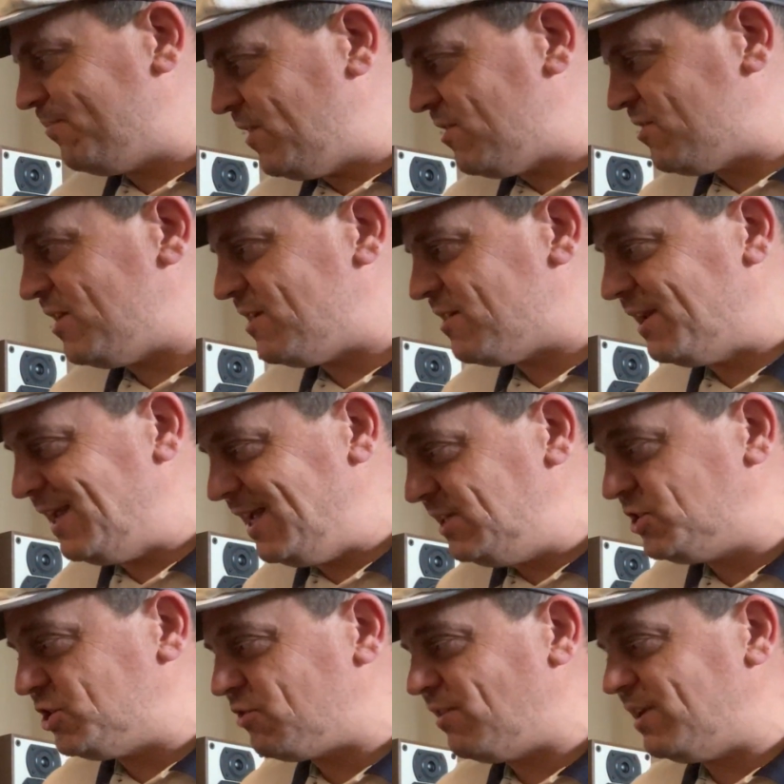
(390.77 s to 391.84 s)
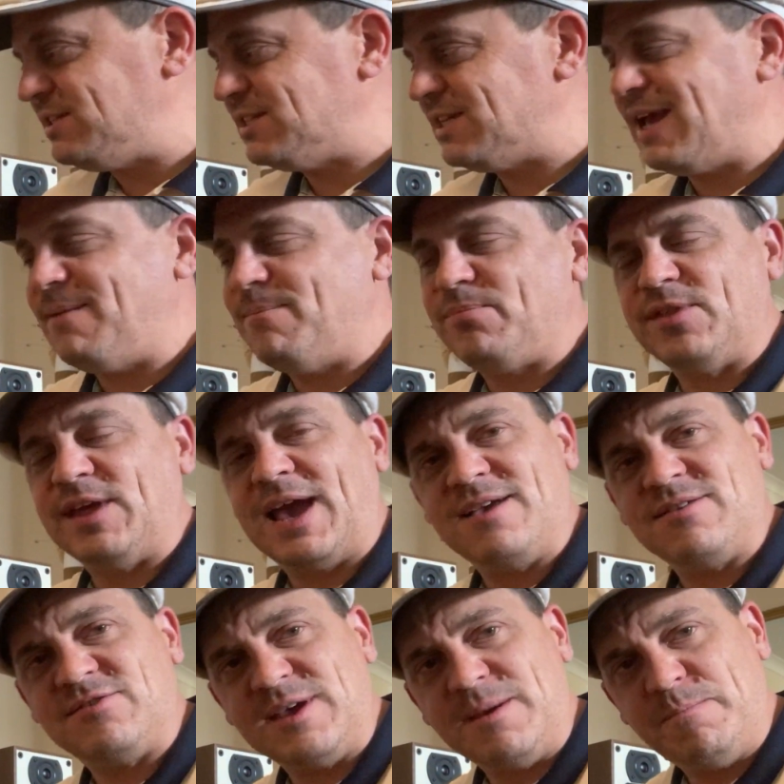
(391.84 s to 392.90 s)
This is an integrated amp that
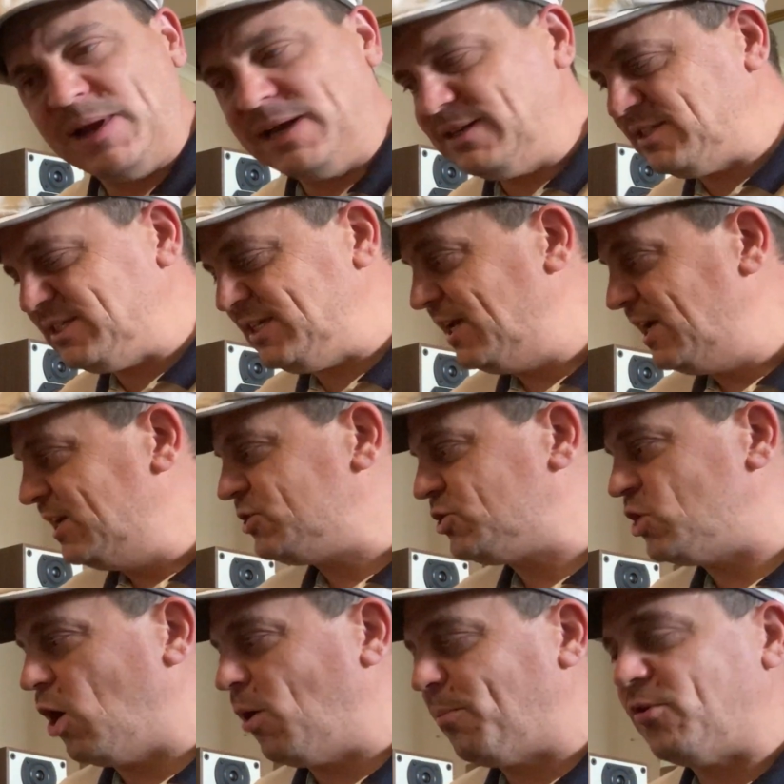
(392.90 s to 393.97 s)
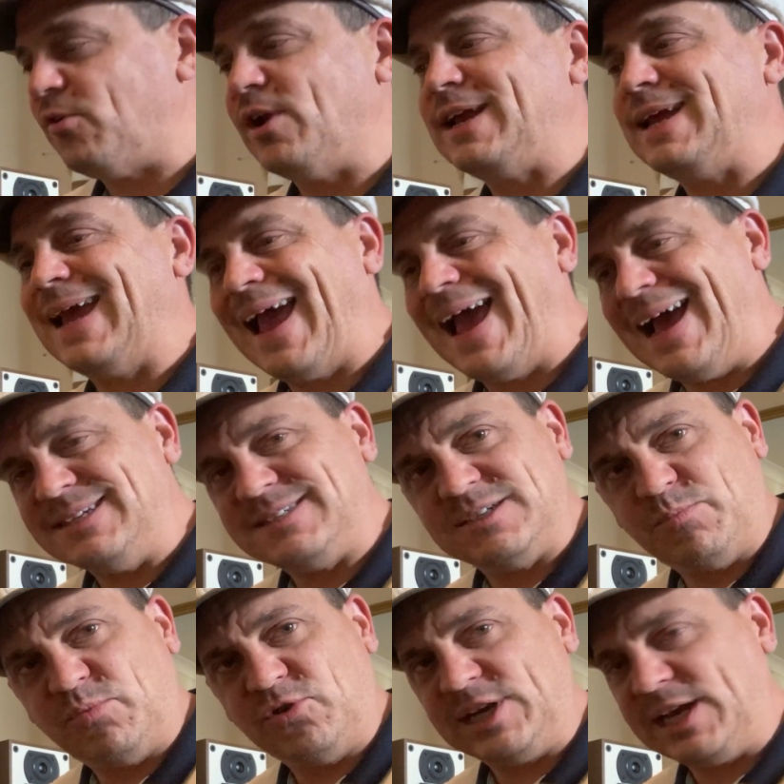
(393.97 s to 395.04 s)
has the ability to operate as a
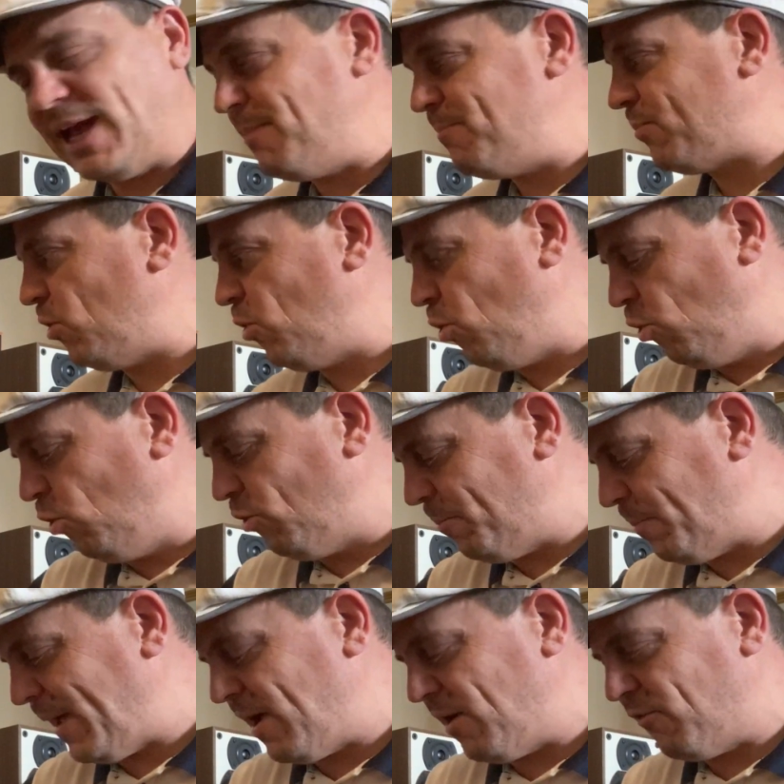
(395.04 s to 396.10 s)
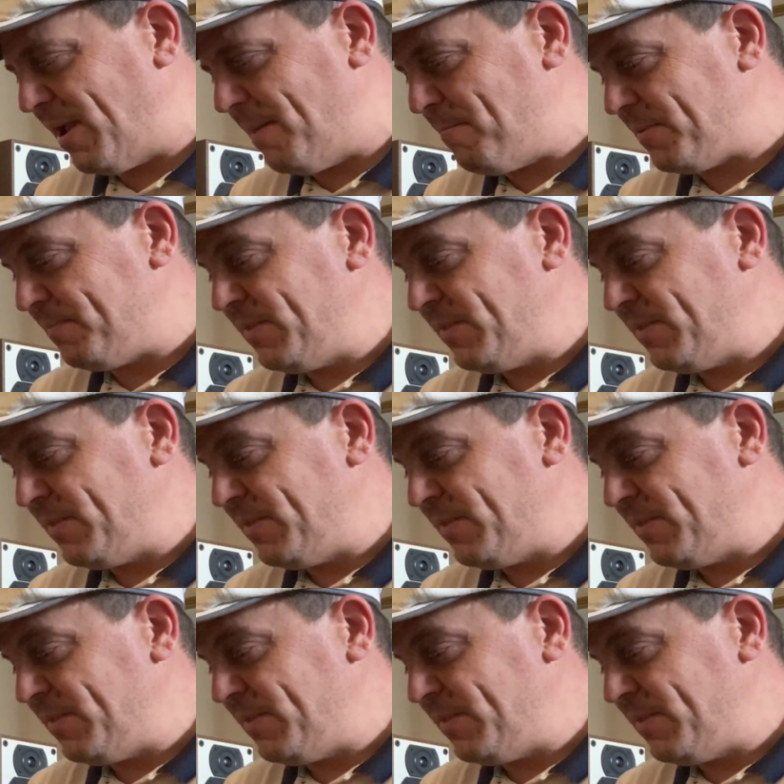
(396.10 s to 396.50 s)
preamp or a power amp.